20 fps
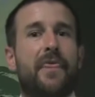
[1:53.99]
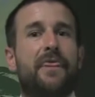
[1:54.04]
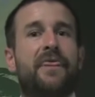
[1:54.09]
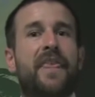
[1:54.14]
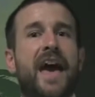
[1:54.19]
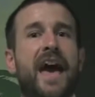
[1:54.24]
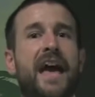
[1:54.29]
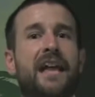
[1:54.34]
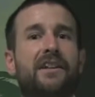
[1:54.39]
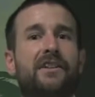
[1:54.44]

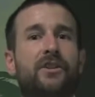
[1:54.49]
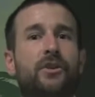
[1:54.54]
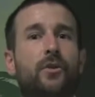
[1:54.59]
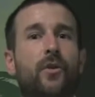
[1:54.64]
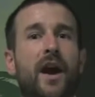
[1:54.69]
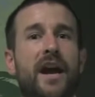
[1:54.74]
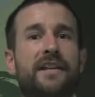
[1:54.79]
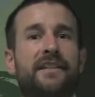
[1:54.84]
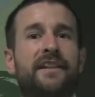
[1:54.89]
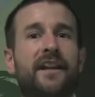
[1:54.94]
that
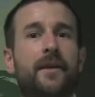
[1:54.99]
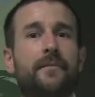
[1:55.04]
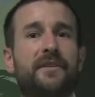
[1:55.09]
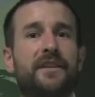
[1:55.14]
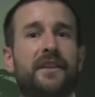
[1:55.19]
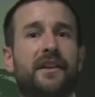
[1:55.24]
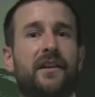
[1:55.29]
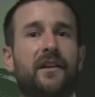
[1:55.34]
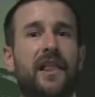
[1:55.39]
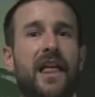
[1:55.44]
Christ comes
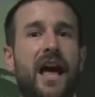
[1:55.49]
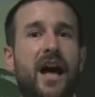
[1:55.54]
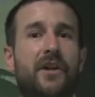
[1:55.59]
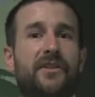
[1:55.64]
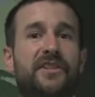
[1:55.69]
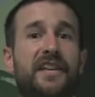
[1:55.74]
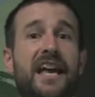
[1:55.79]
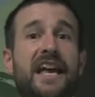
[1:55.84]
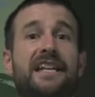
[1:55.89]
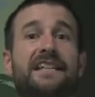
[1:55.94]
in the
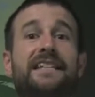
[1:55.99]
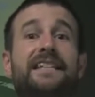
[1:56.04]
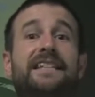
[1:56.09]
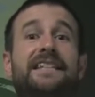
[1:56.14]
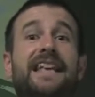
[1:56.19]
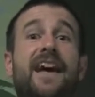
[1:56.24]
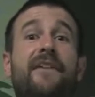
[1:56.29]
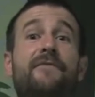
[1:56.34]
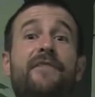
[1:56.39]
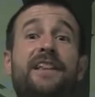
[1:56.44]
clouds
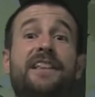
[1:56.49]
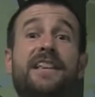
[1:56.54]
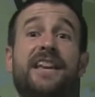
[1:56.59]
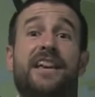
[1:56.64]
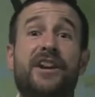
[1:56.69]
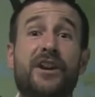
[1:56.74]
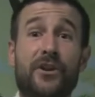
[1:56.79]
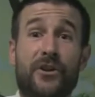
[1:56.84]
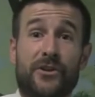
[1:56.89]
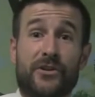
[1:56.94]
seven
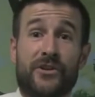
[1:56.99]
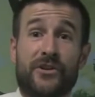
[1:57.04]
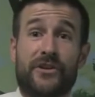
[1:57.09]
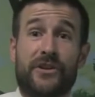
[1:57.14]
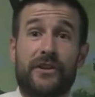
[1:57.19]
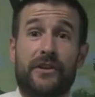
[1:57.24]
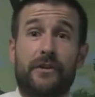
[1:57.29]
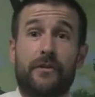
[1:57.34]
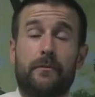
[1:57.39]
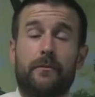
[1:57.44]

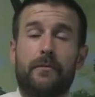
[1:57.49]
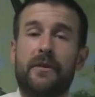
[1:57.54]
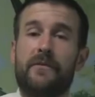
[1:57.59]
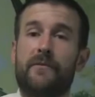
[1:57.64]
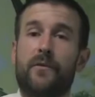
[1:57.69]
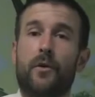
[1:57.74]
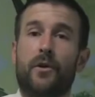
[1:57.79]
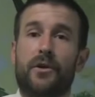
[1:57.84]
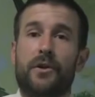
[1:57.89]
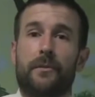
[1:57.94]
years
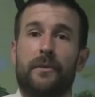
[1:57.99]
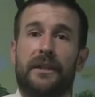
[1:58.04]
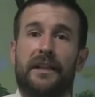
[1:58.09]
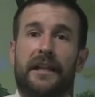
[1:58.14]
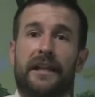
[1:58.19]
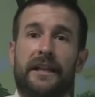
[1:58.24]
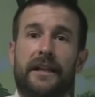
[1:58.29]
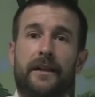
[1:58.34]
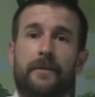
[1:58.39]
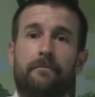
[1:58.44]
before the
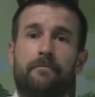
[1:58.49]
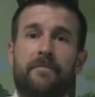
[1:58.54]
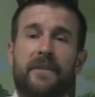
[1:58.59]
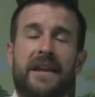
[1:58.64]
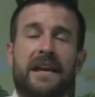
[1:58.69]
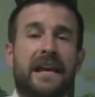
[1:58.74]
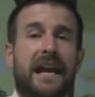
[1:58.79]
millennium.